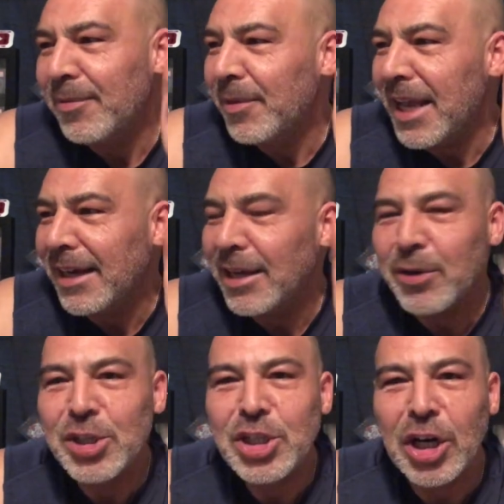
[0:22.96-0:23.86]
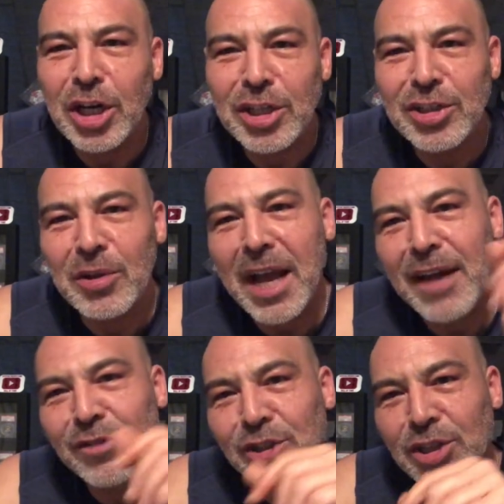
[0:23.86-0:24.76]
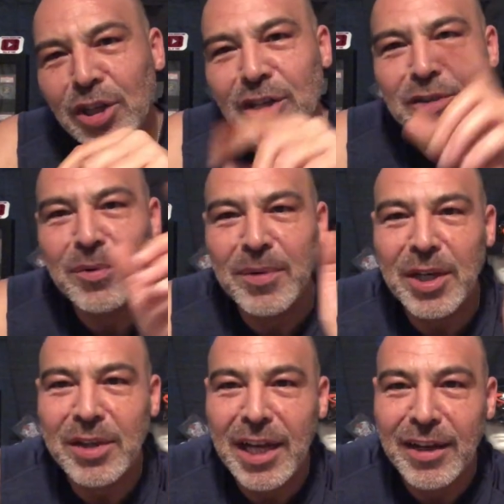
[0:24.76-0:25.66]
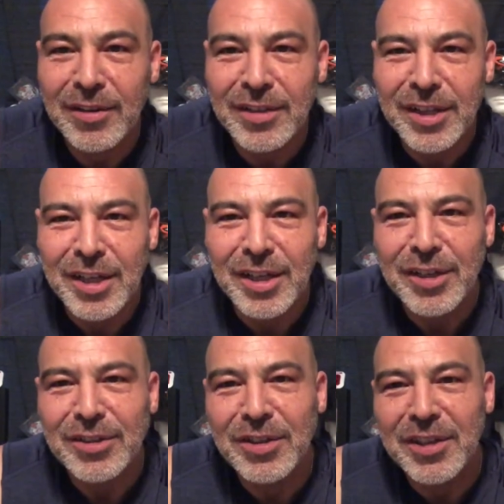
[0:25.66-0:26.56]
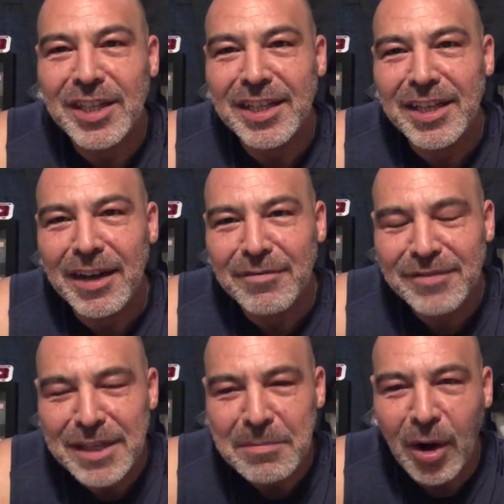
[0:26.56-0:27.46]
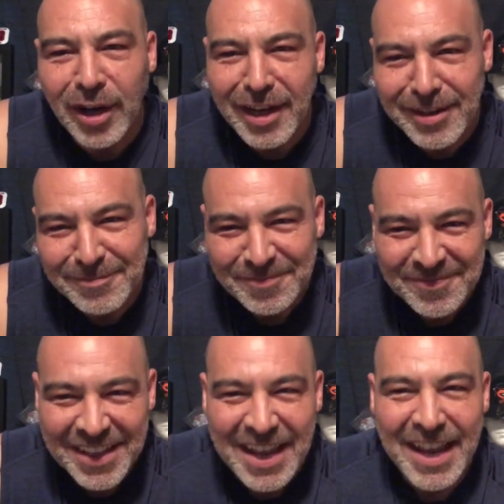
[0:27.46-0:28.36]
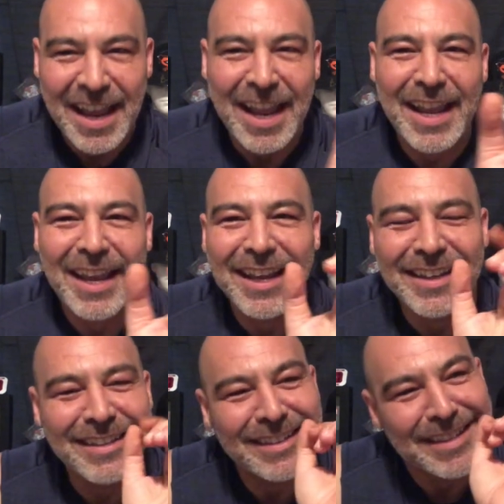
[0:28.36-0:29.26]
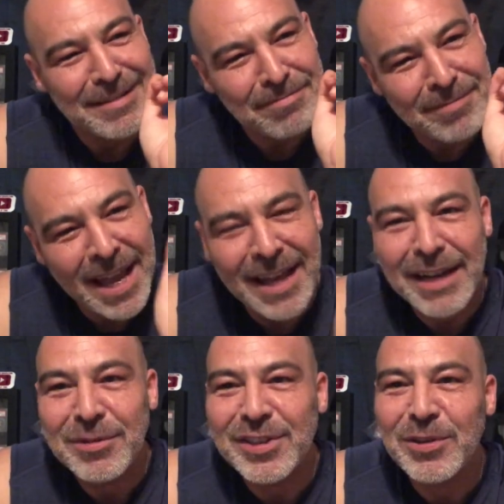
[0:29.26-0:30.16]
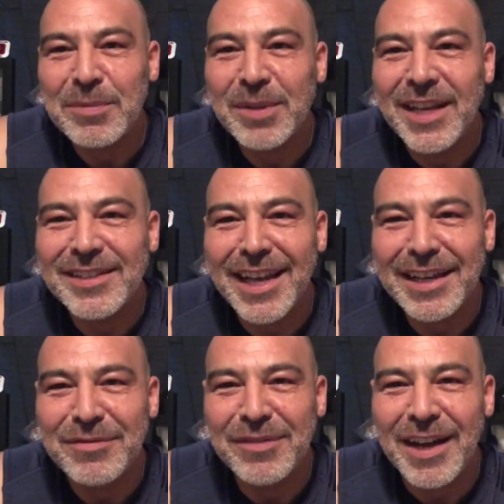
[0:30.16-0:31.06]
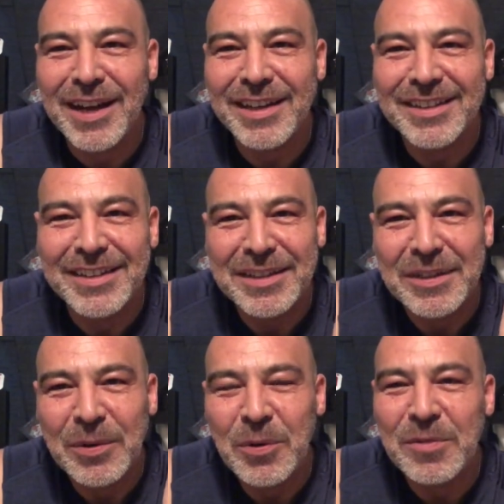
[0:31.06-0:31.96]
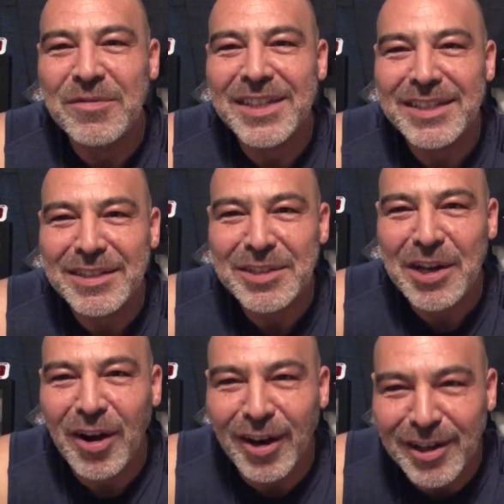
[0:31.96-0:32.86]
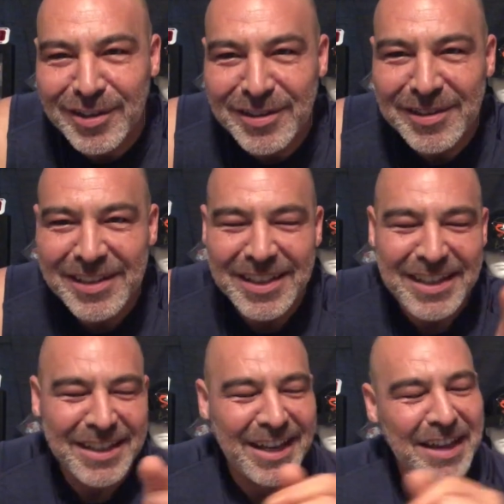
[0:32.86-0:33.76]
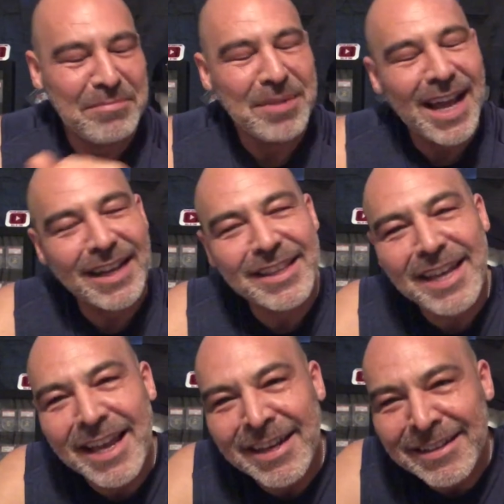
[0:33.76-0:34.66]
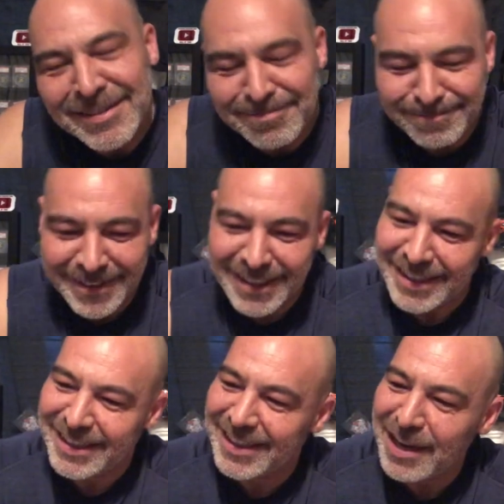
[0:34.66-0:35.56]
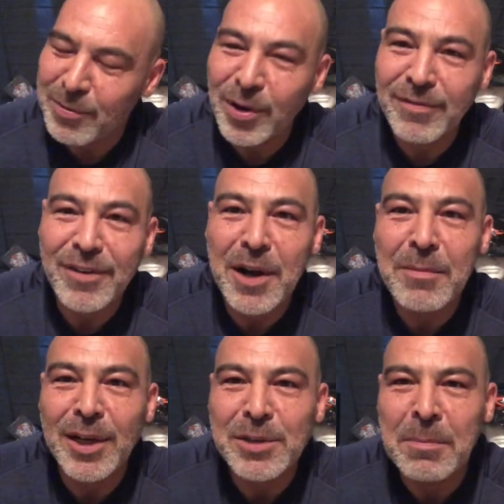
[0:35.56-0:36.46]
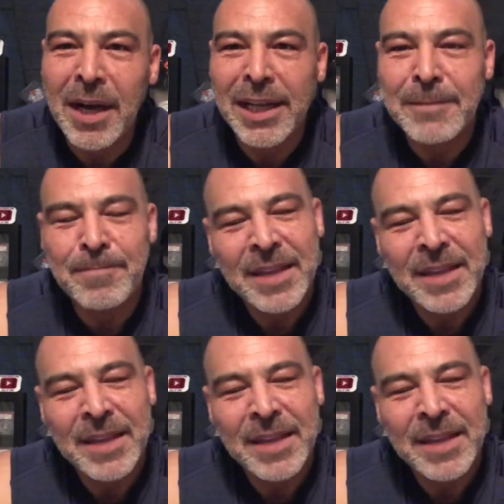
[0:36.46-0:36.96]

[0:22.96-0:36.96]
We had to go to church. So after church, we would go down to the flea market. And man, that was the only place I could find old vintage cards. And back then, they weren't very much money.